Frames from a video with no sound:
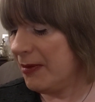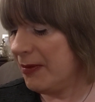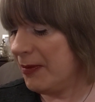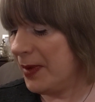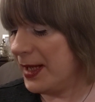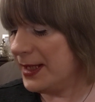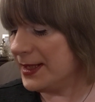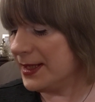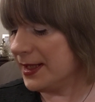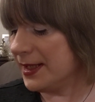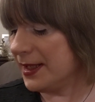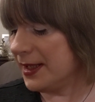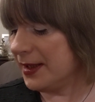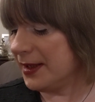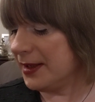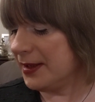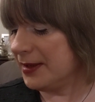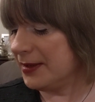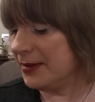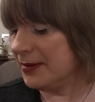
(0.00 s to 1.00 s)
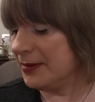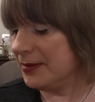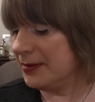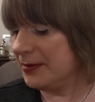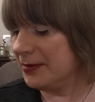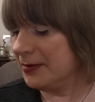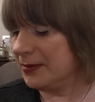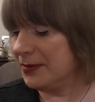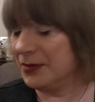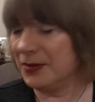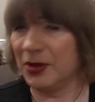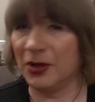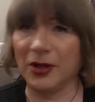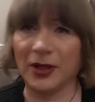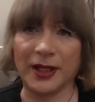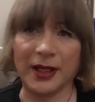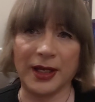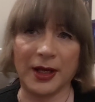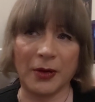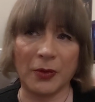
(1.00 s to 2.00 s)
basically
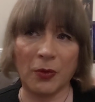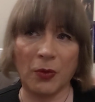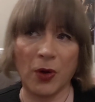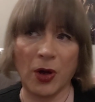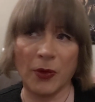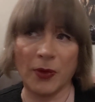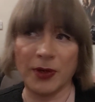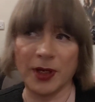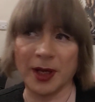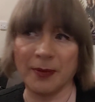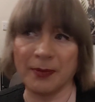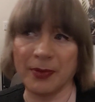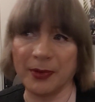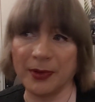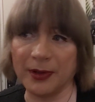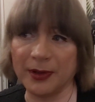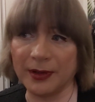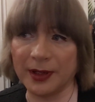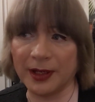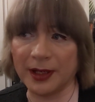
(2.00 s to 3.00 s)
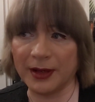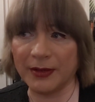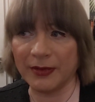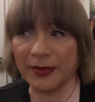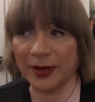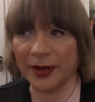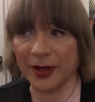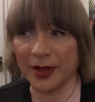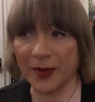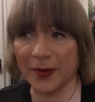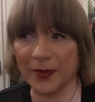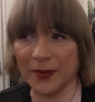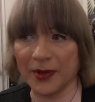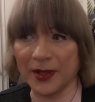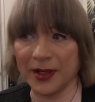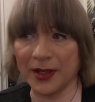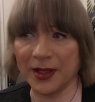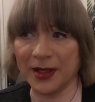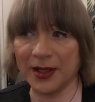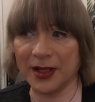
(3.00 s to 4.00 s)
looking at what would happen if
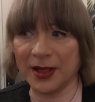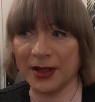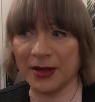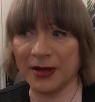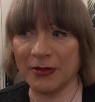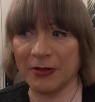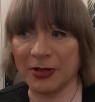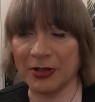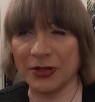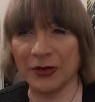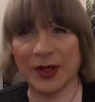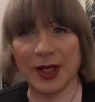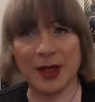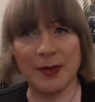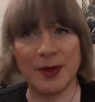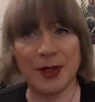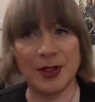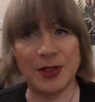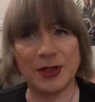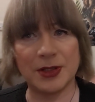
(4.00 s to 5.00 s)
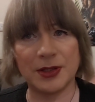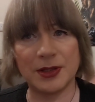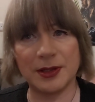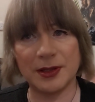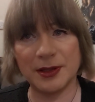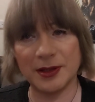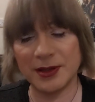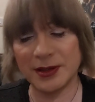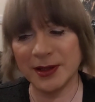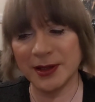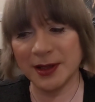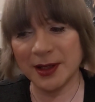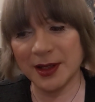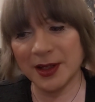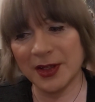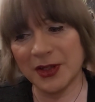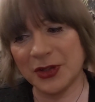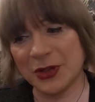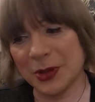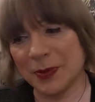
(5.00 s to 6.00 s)
the original Image
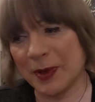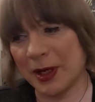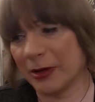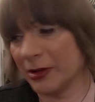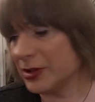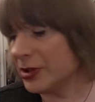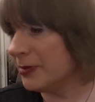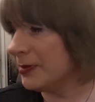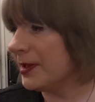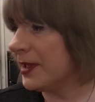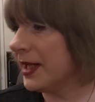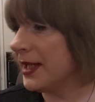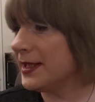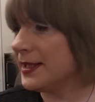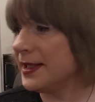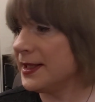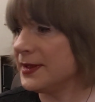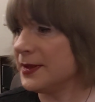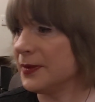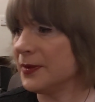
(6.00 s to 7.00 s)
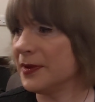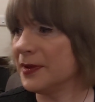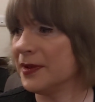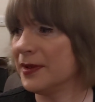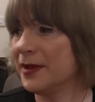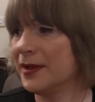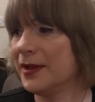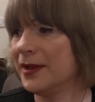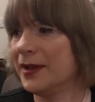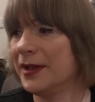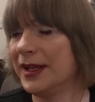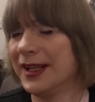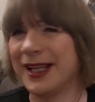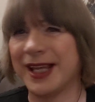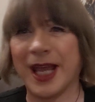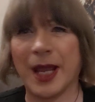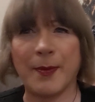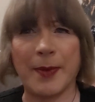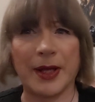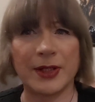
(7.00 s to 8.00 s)
superheroes in the 90s
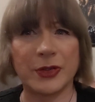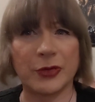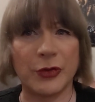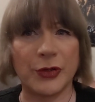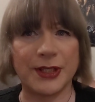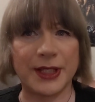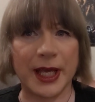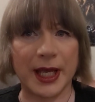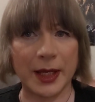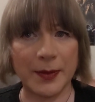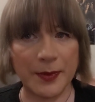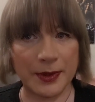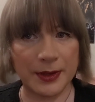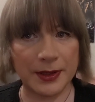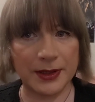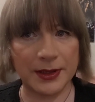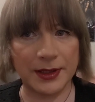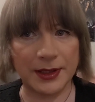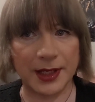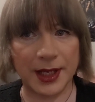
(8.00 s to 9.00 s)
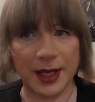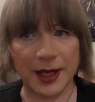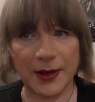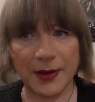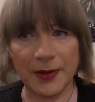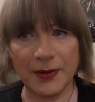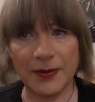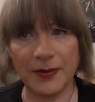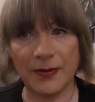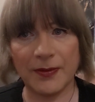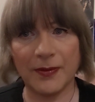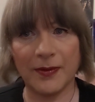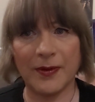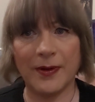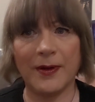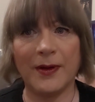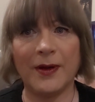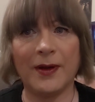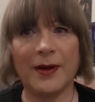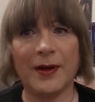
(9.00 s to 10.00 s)
came out of retirement now.
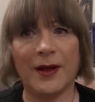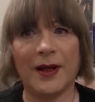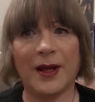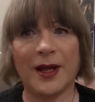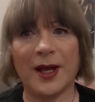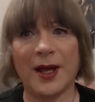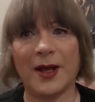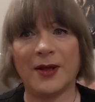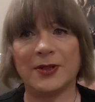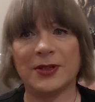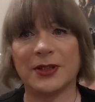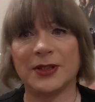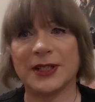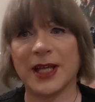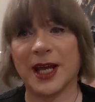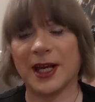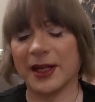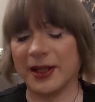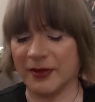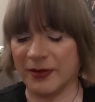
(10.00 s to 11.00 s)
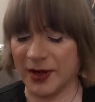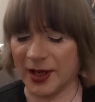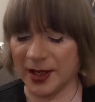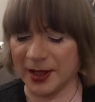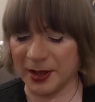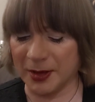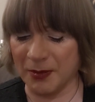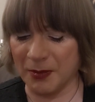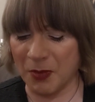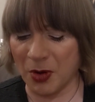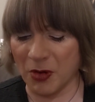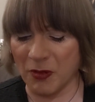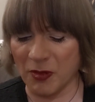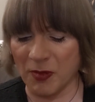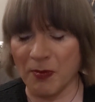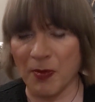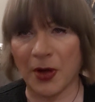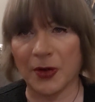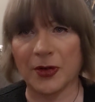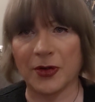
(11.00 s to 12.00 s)
So it's kind of given like a more of
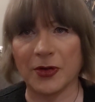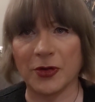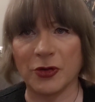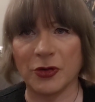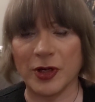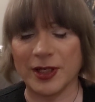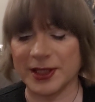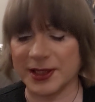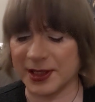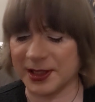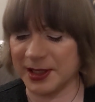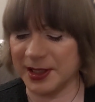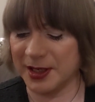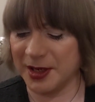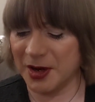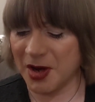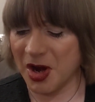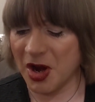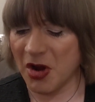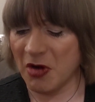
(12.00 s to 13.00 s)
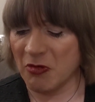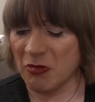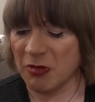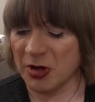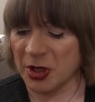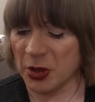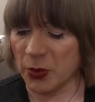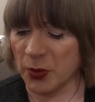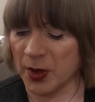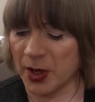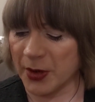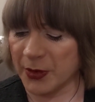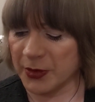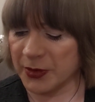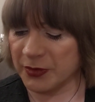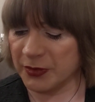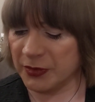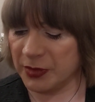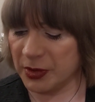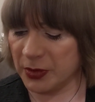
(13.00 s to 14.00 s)
a modern, gritty, real
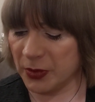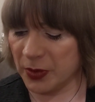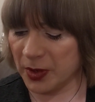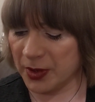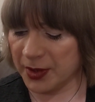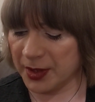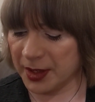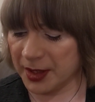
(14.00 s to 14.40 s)
world view on